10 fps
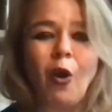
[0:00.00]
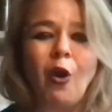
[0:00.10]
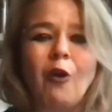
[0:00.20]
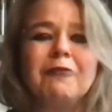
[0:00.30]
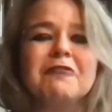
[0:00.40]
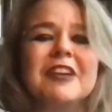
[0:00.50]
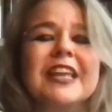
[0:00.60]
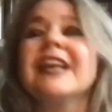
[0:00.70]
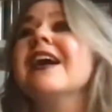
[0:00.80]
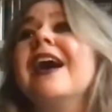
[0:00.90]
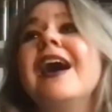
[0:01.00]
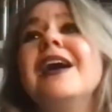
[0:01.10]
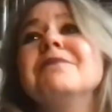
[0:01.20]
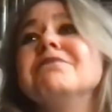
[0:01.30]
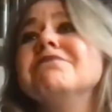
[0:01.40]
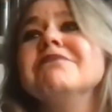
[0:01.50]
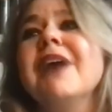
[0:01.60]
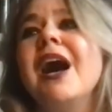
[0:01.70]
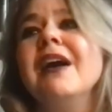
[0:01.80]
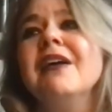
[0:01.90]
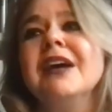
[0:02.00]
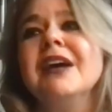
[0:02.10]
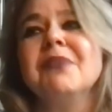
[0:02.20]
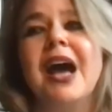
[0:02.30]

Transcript: offering um, a,